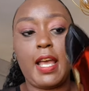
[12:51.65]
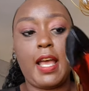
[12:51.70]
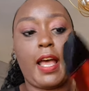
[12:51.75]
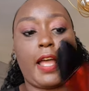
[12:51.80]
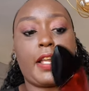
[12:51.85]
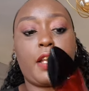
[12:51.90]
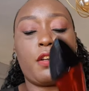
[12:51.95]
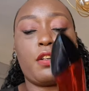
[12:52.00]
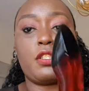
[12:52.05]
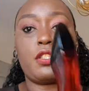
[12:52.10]

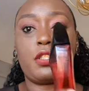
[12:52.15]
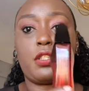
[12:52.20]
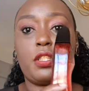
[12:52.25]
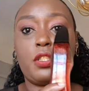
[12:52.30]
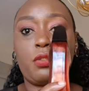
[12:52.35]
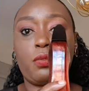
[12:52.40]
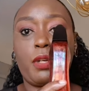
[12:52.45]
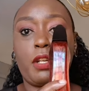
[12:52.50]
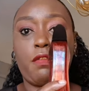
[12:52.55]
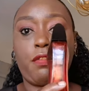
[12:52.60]
I got
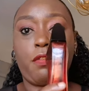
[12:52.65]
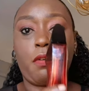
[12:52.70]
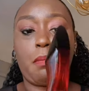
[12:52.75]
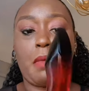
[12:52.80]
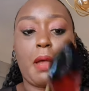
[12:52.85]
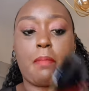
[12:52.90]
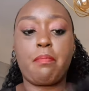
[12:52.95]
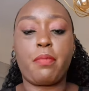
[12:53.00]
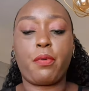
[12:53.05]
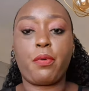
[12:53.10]
this one from
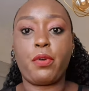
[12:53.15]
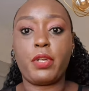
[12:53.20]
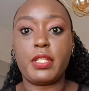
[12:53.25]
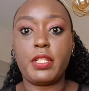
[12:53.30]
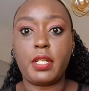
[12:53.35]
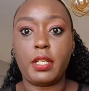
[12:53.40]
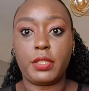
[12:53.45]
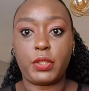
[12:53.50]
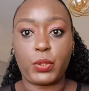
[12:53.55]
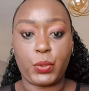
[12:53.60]
abroad,
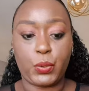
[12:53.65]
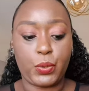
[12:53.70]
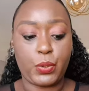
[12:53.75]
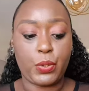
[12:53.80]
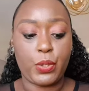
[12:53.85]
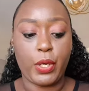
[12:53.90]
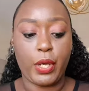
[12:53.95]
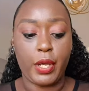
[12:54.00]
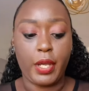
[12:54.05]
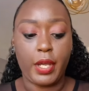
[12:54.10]
so